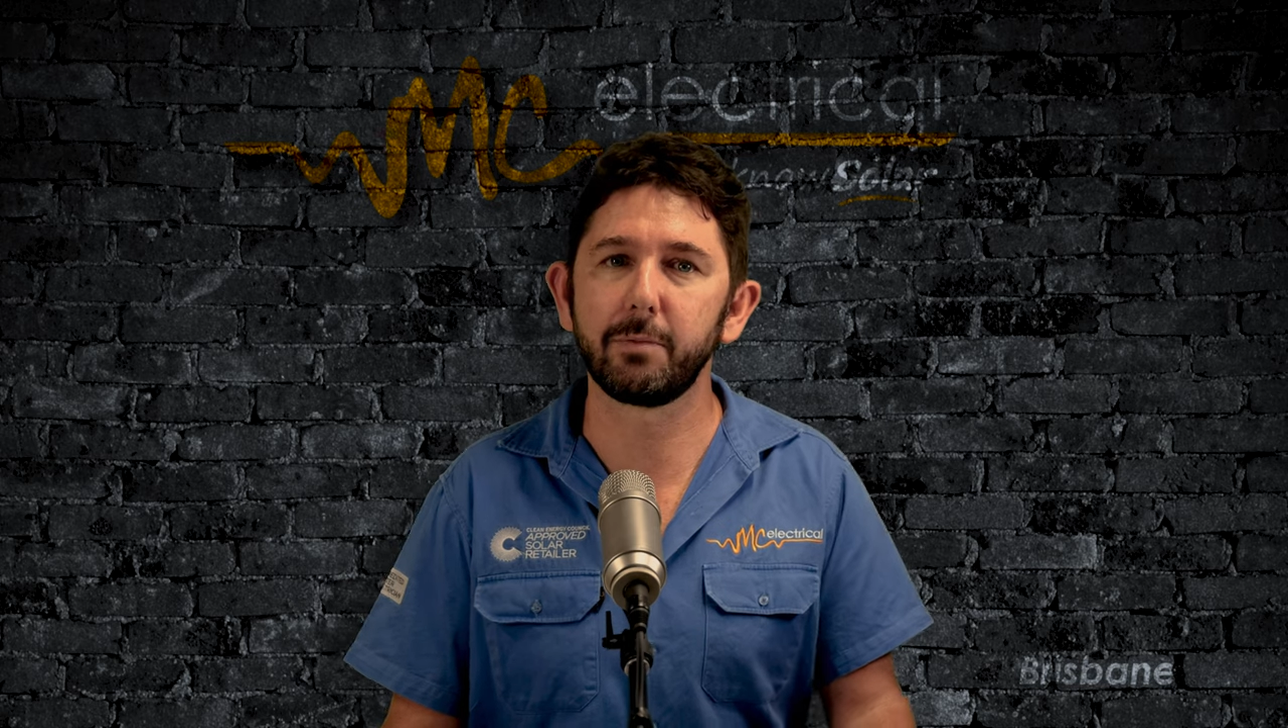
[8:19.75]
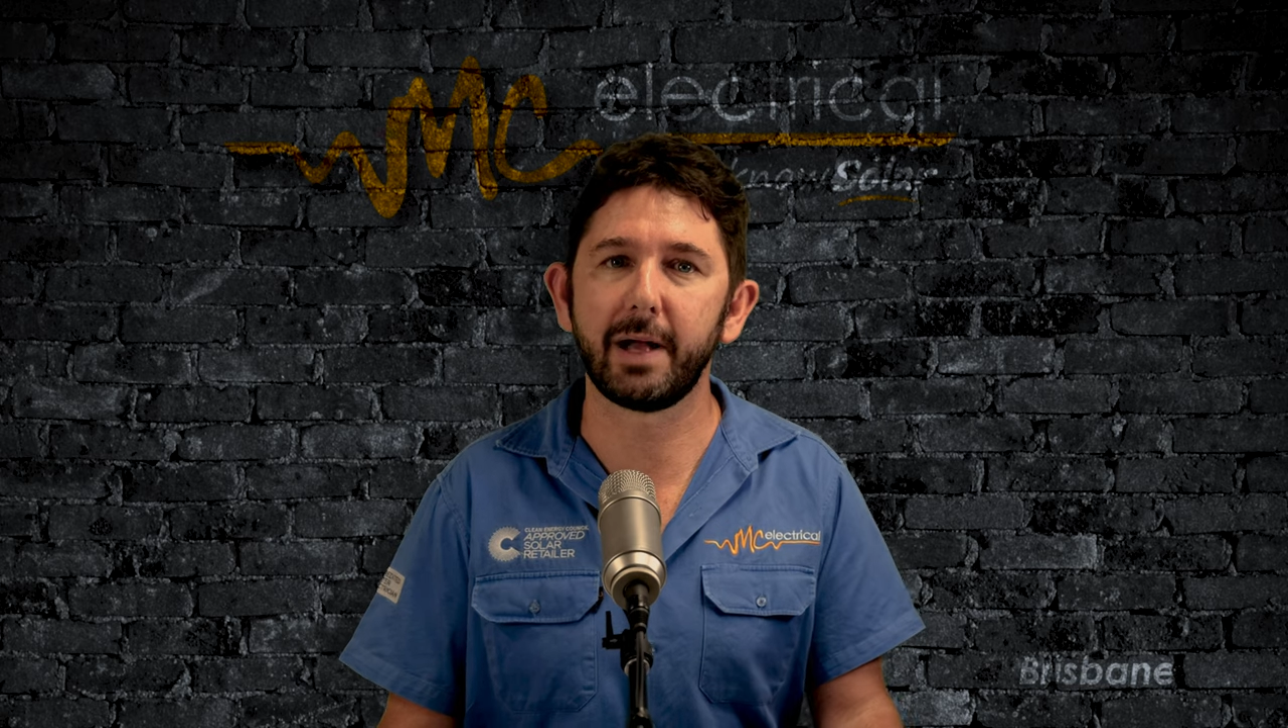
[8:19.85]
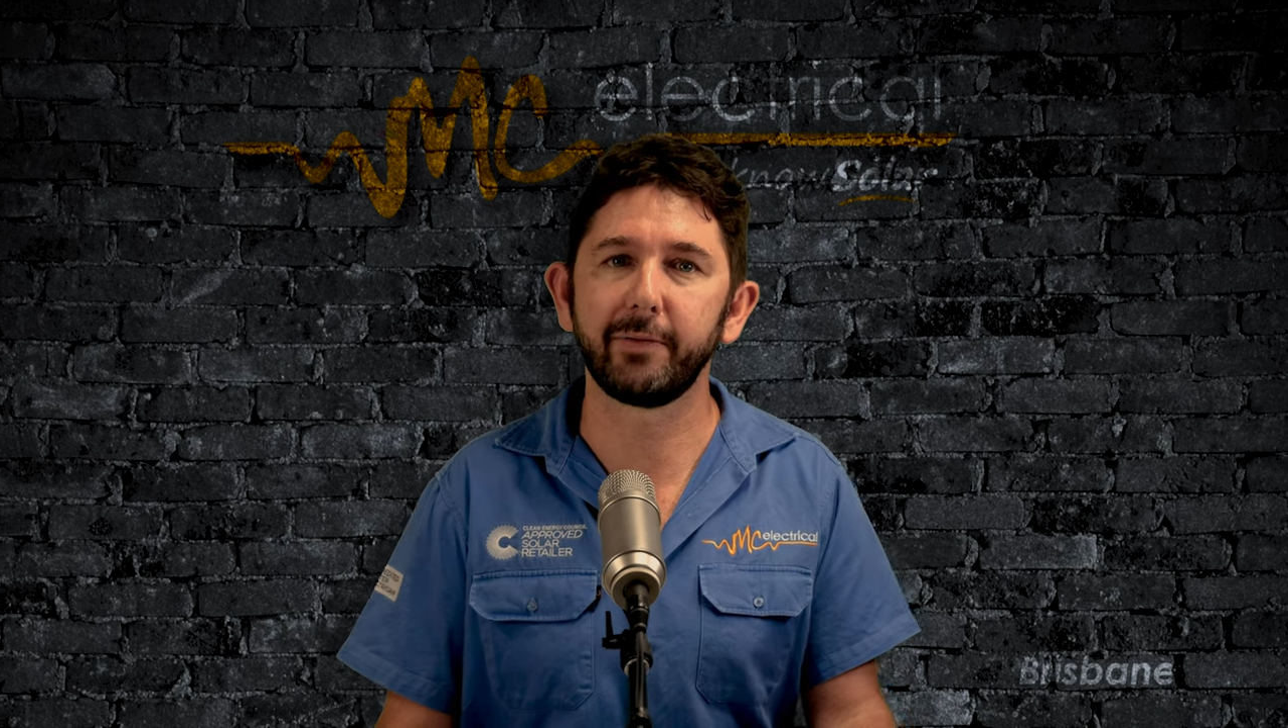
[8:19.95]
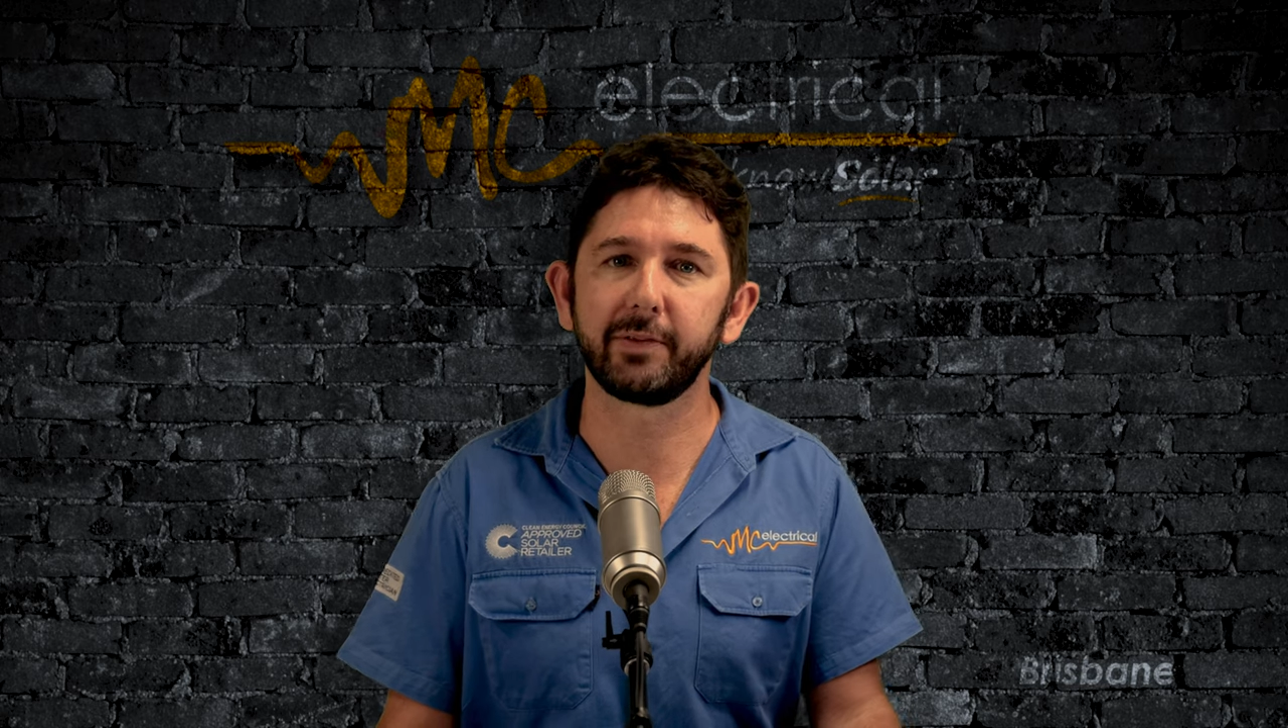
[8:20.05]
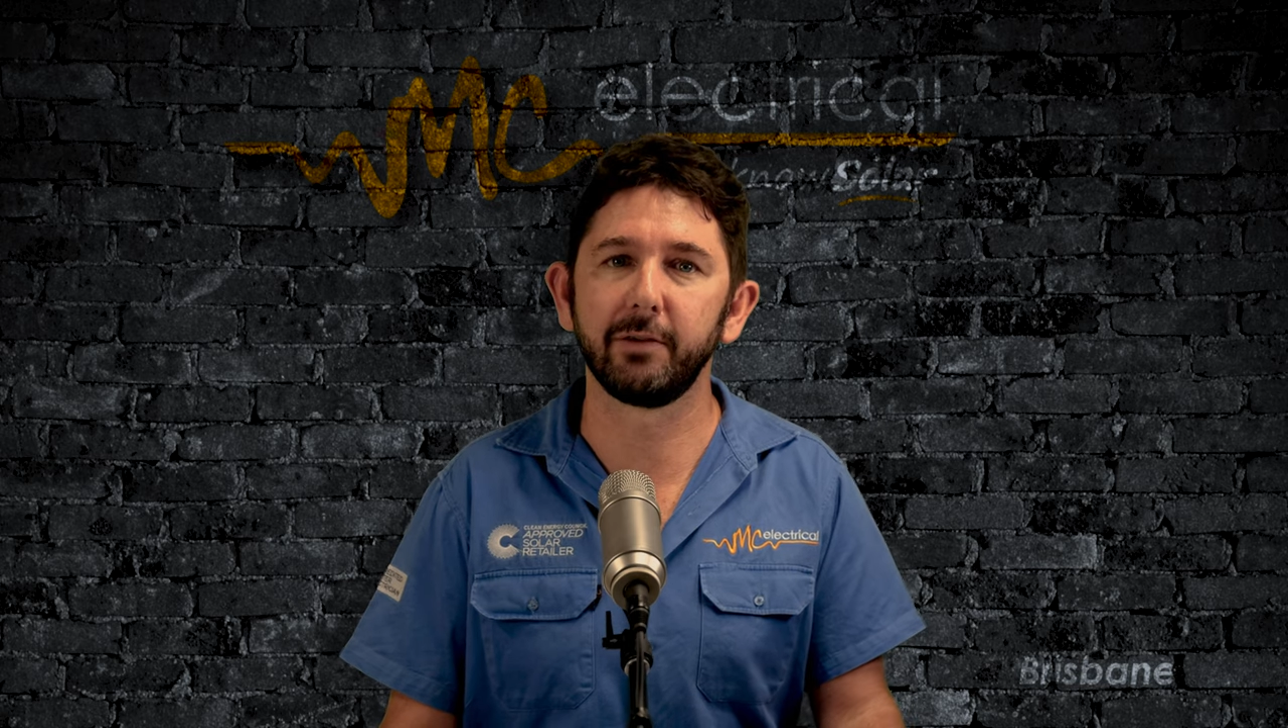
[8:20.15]

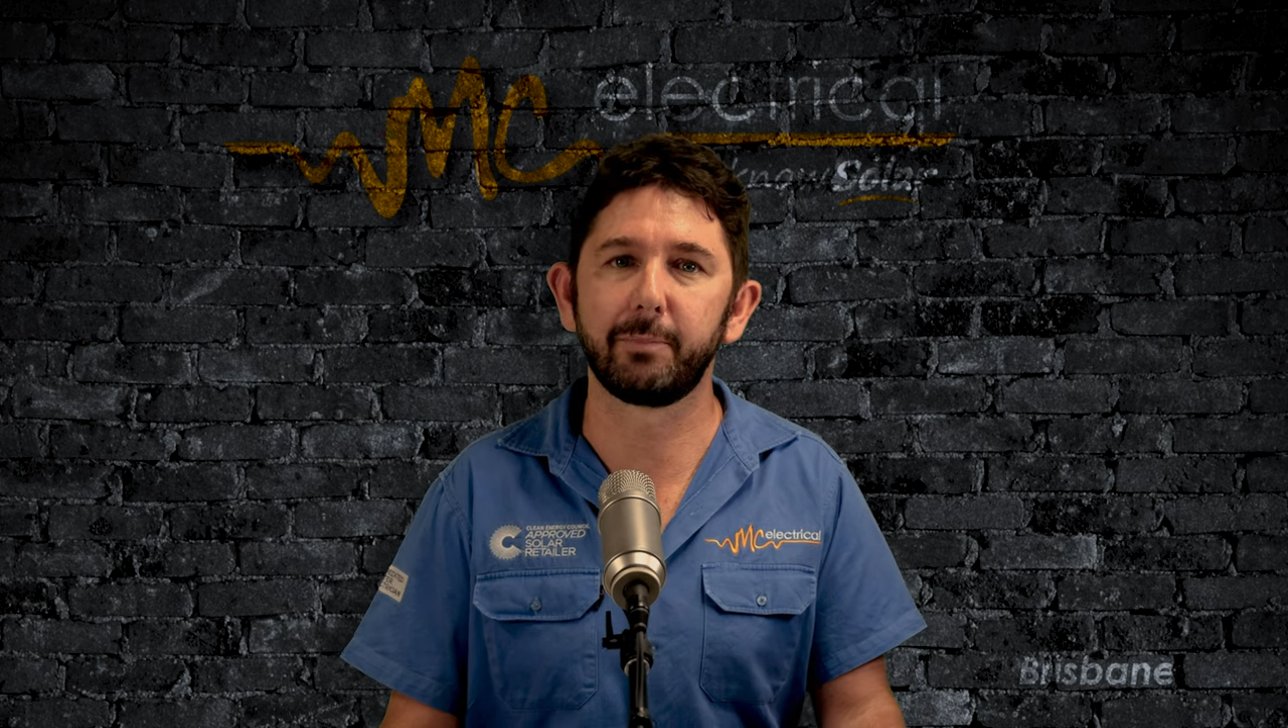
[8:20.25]
months of